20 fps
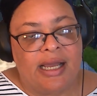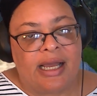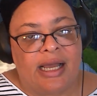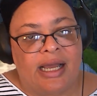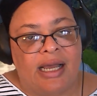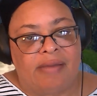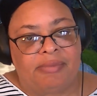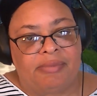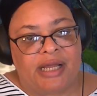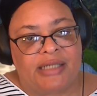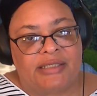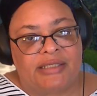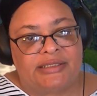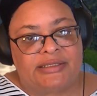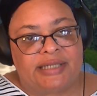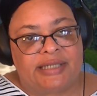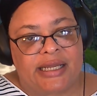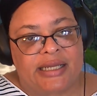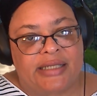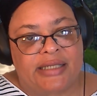I'm not
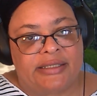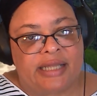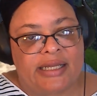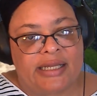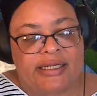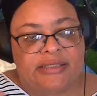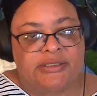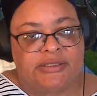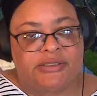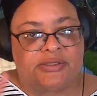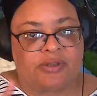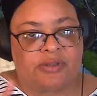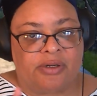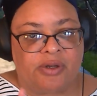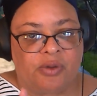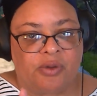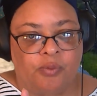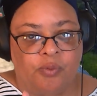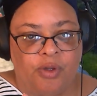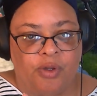saying that it started
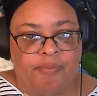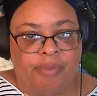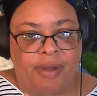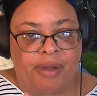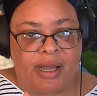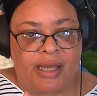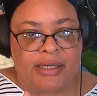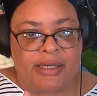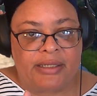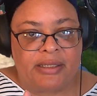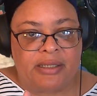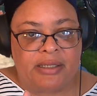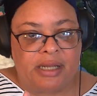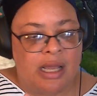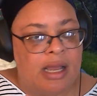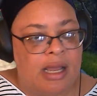with Biden,